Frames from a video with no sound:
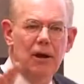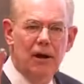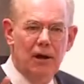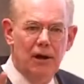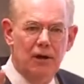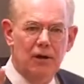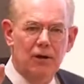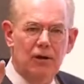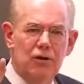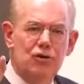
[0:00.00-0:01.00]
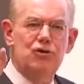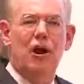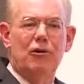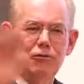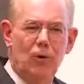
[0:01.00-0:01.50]
uh,
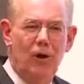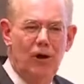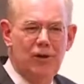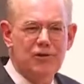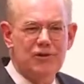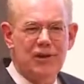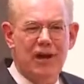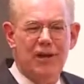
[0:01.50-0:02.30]
John Rawls